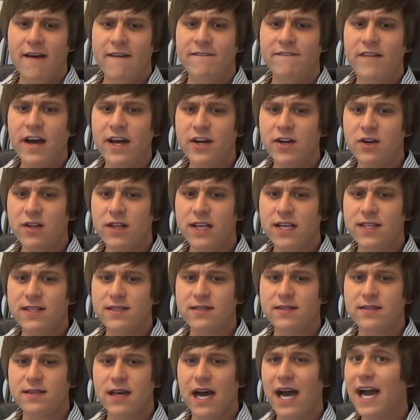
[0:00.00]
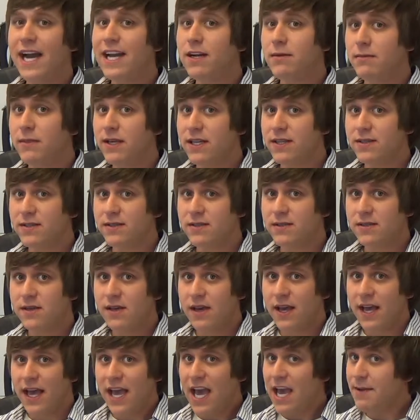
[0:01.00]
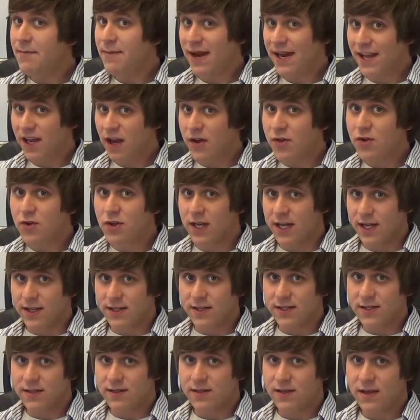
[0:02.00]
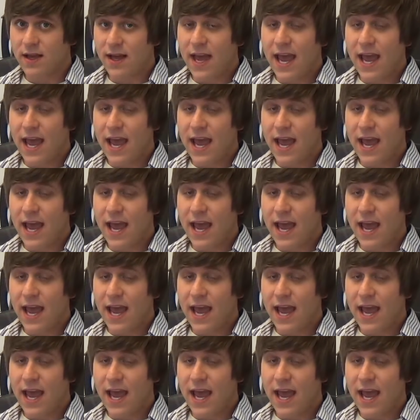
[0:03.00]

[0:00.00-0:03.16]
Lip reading: vendor lists, item lists, and many other lists.